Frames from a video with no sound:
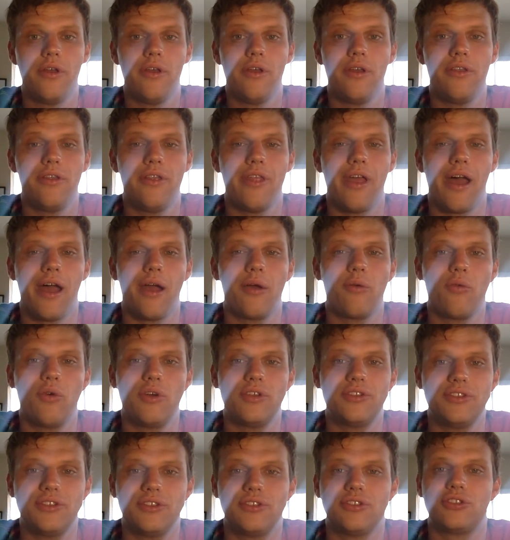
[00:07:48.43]
that I
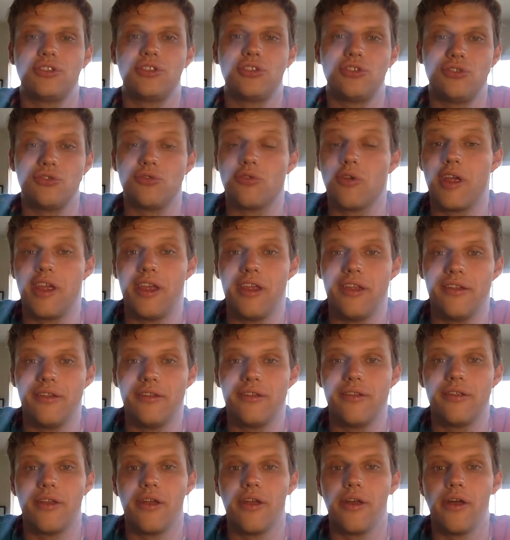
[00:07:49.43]
wasn't straight
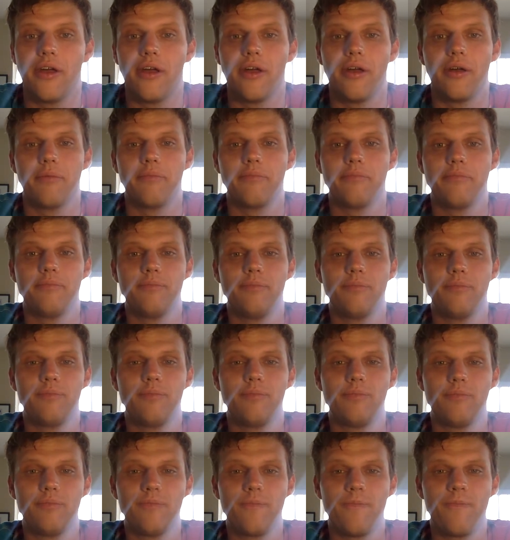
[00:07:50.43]

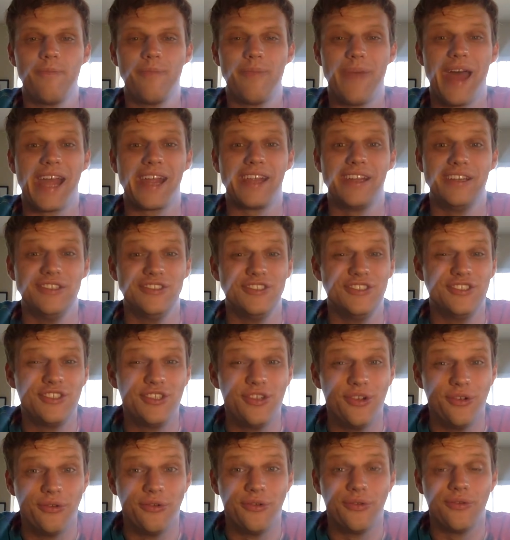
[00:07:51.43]
back in
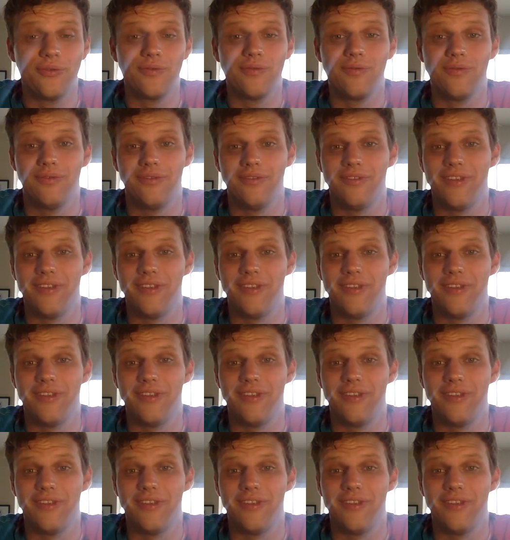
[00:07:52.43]
June,